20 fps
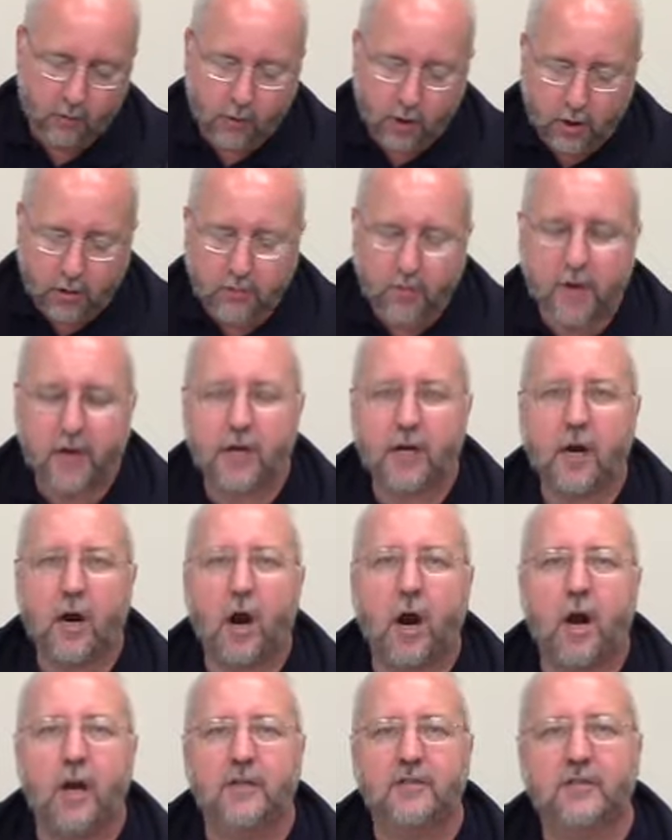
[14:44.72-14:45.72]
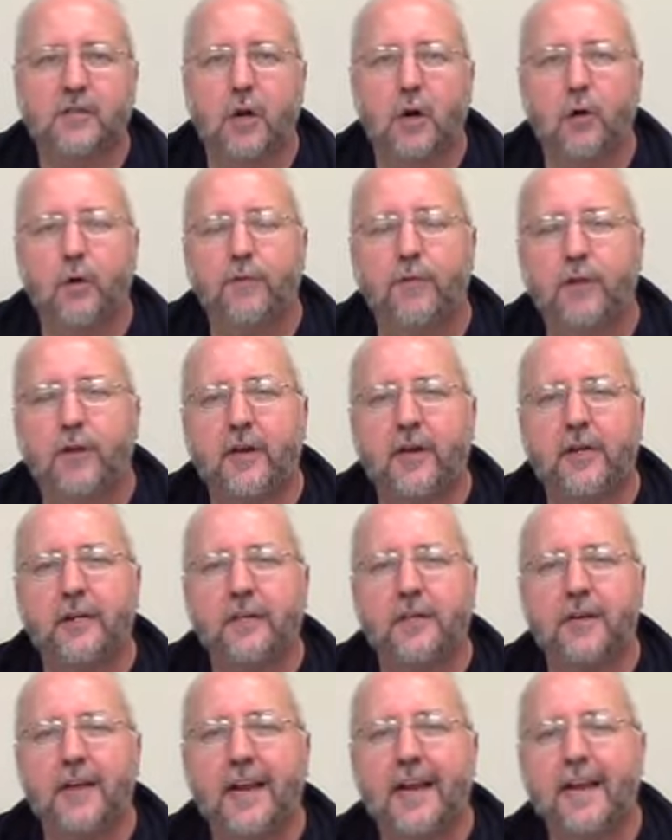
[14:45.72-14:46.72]
Roadrunner cards. So if you hear
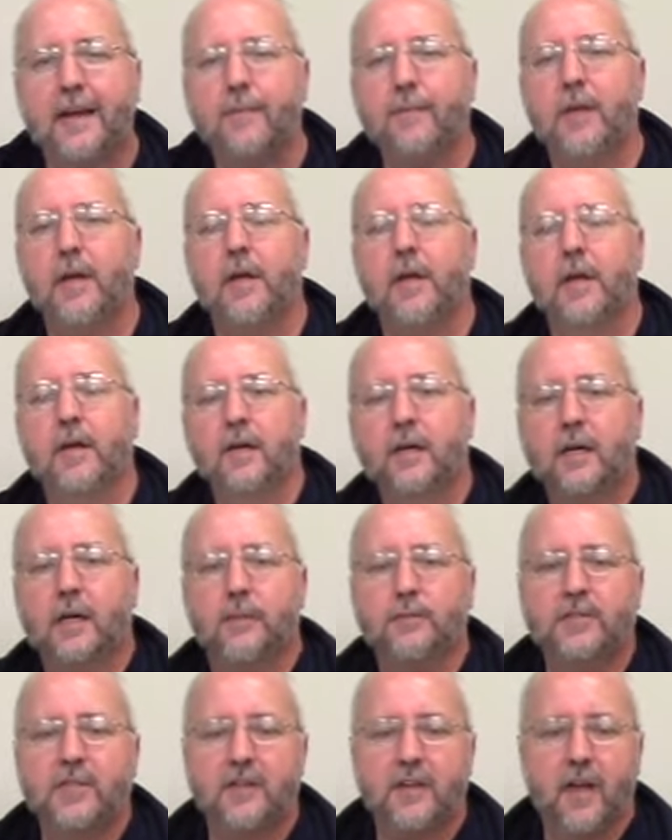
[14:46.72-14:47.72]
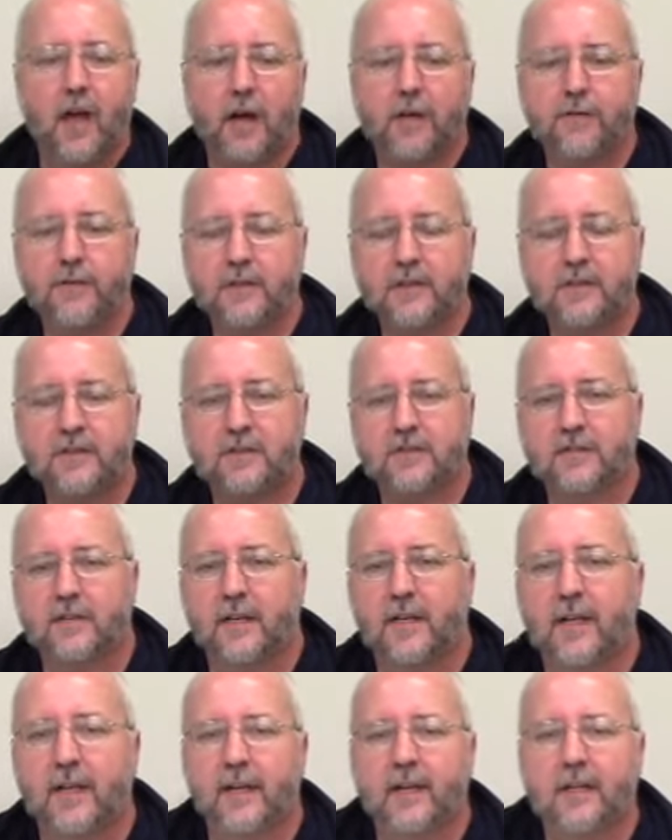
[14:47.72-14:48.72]
your name, come to the office
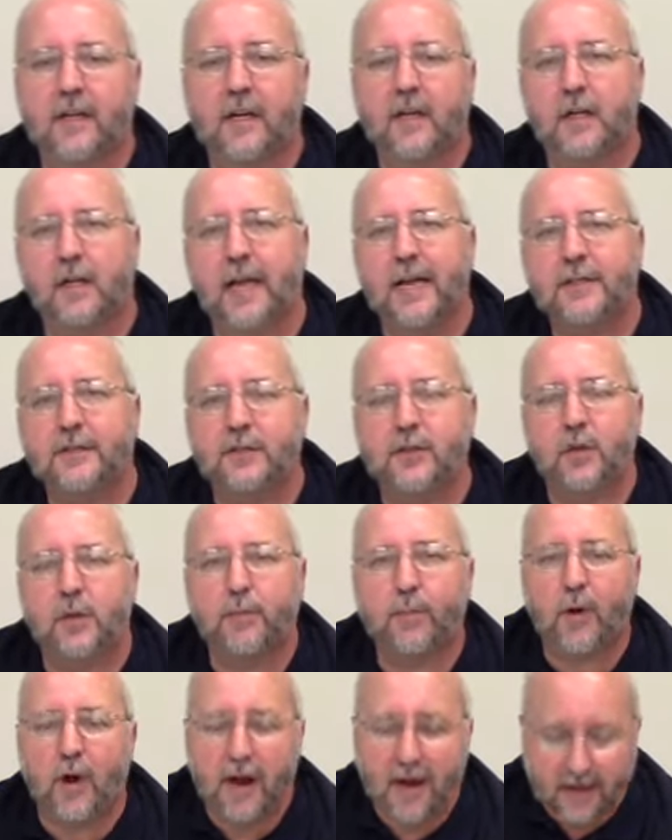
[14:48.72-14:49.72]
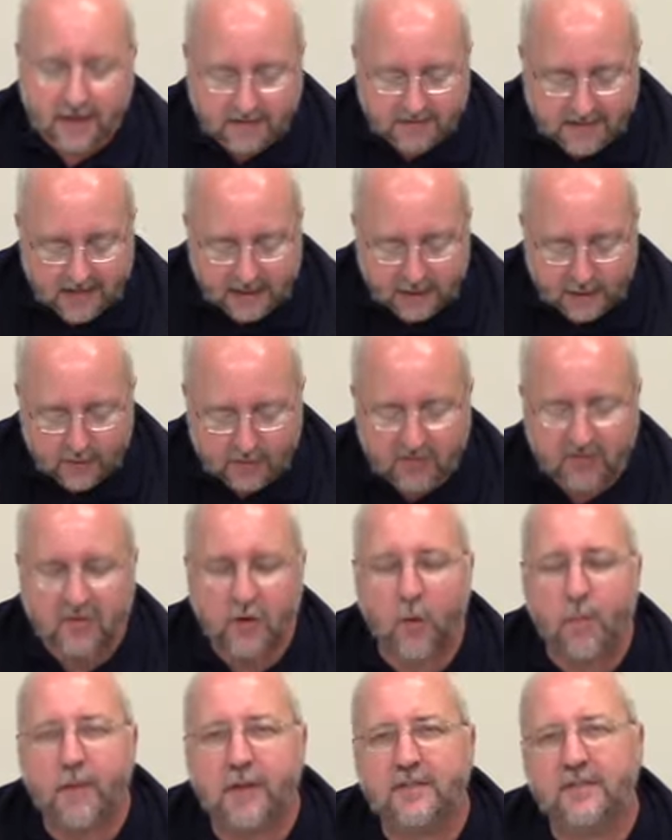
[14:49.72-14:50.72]
and collect your prize. Thank you
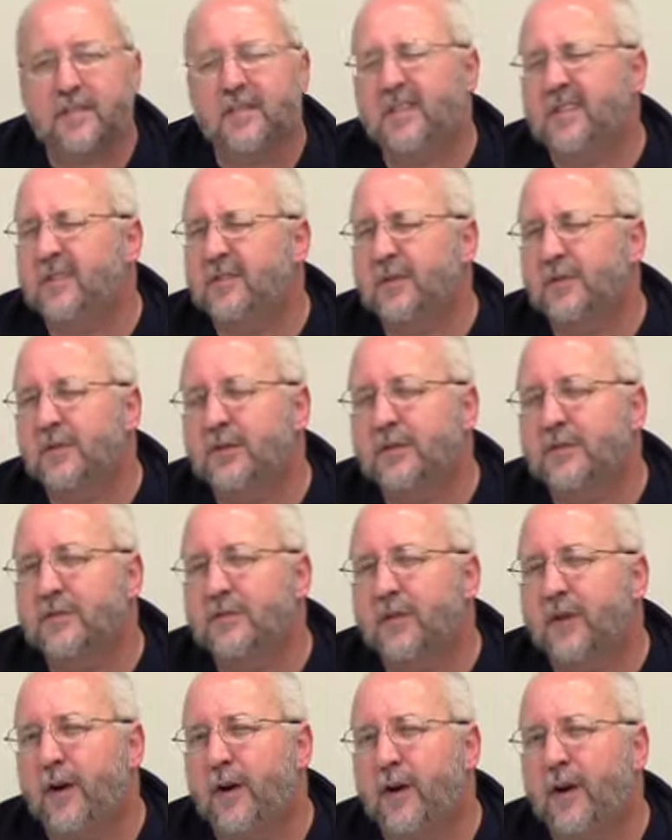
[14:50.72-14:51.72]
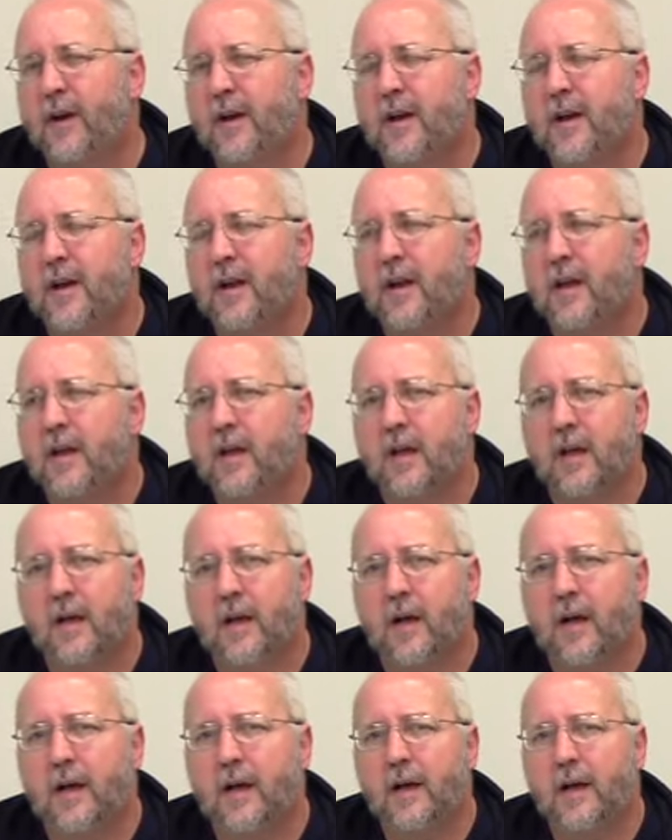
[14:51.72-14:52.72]
so much to these students for
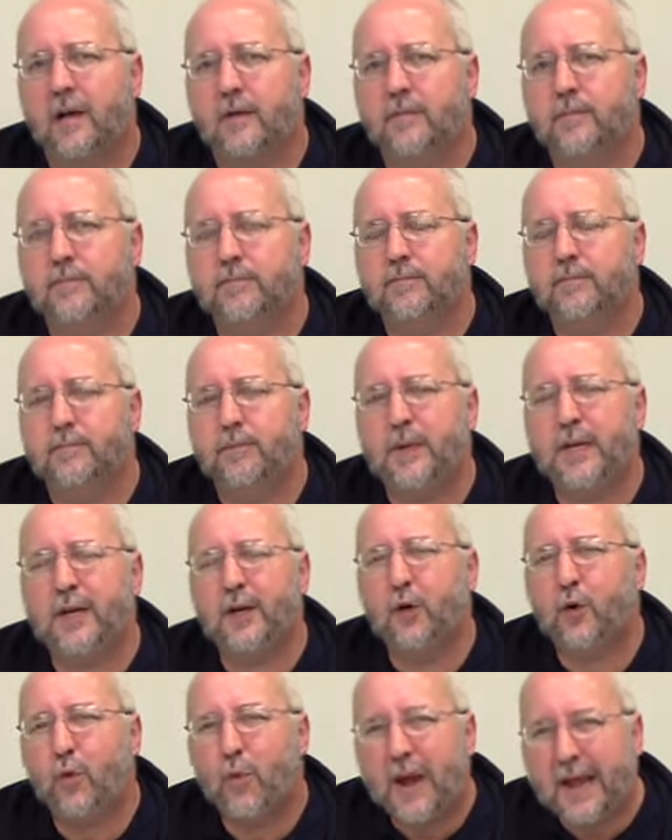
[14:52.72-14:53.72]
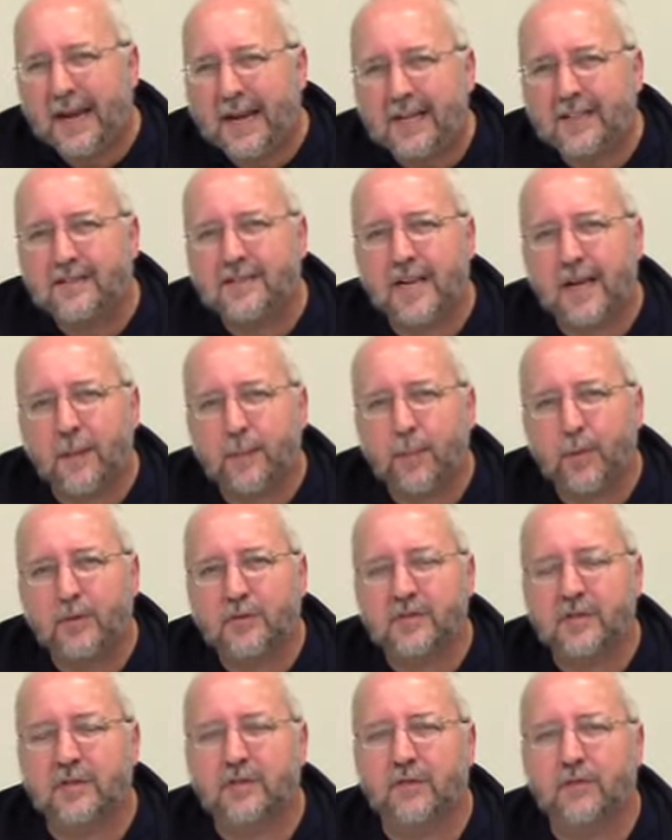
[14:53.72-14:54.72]
being great
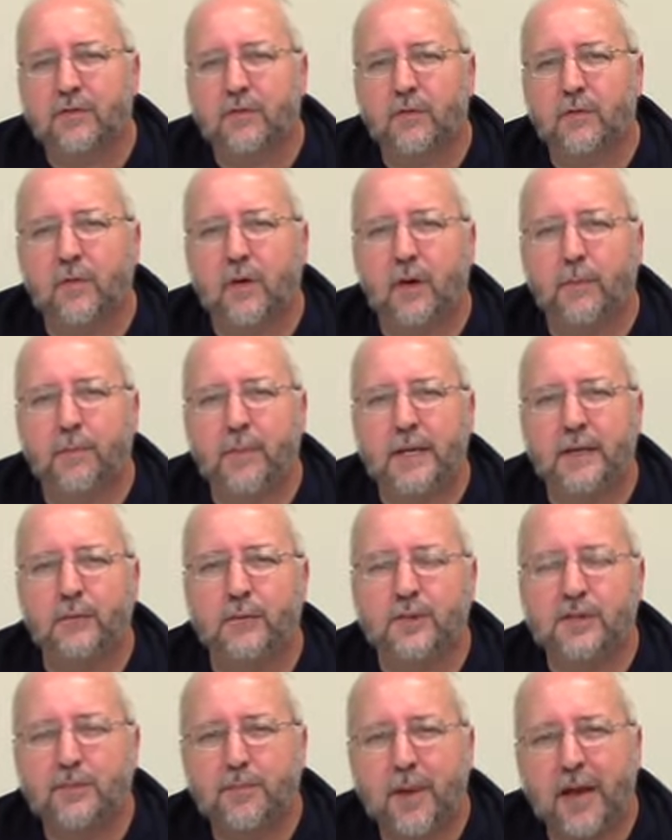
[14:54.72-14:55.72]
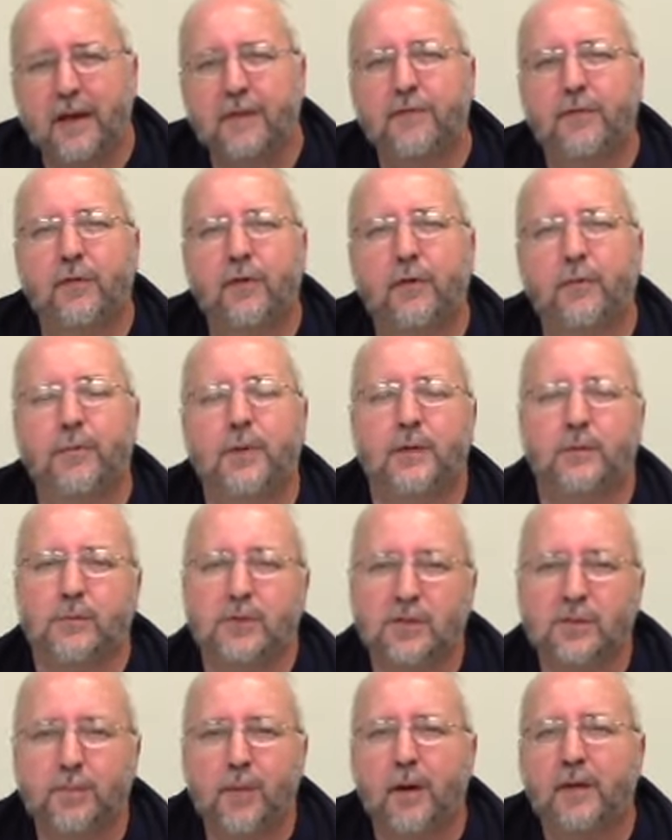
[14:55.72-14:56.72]
examples of being respectful, being
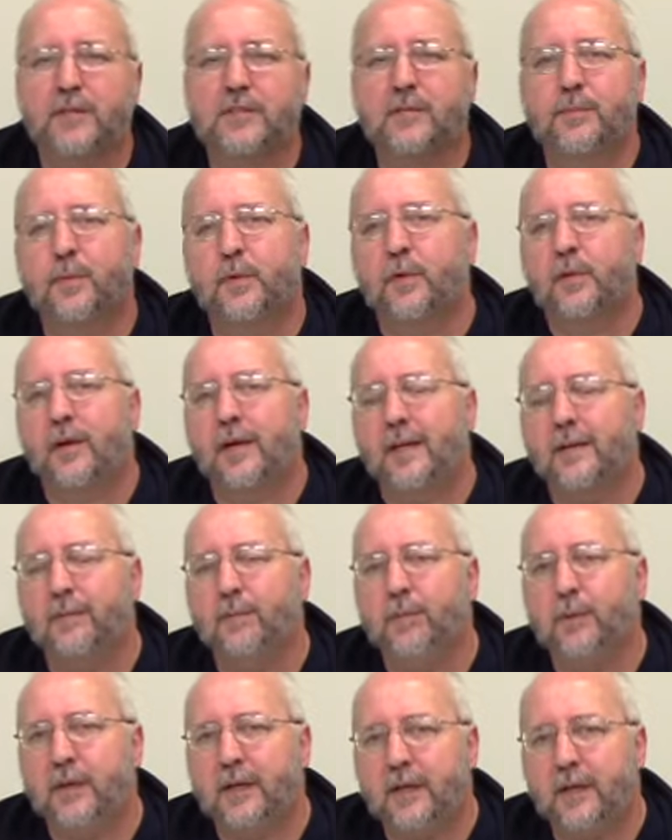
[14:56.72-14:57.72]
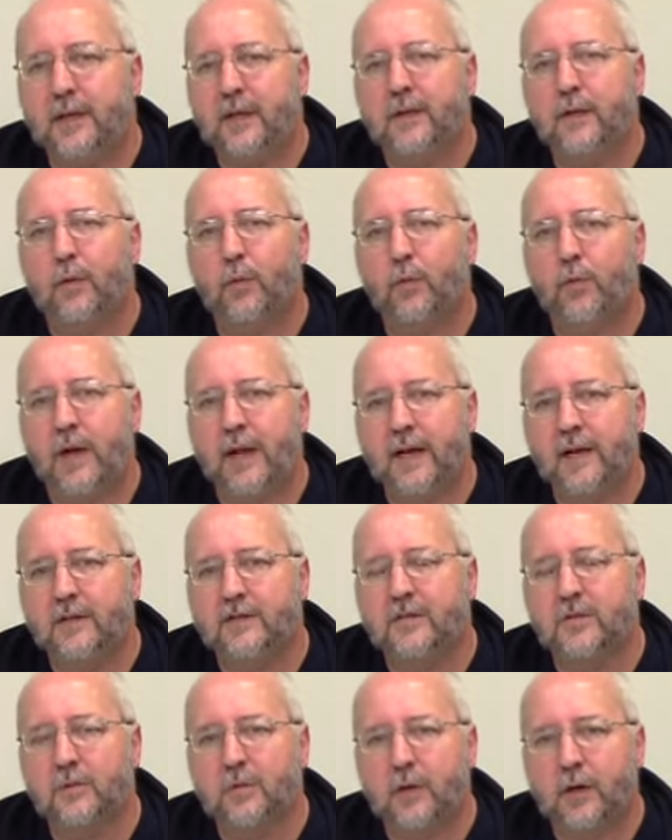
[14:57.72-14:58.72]
responsible, and being ready
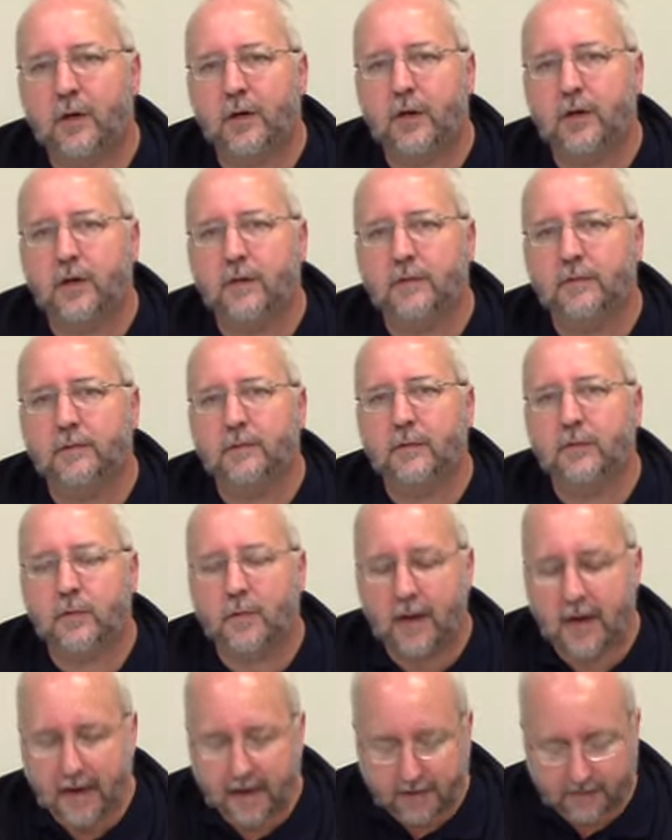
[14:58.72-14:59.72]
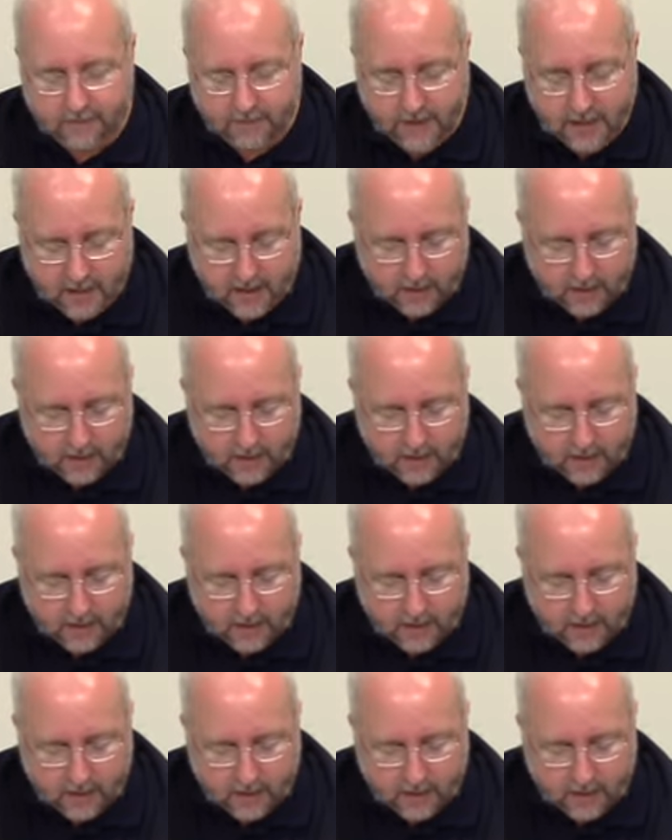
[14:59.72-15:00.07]
to learn, right?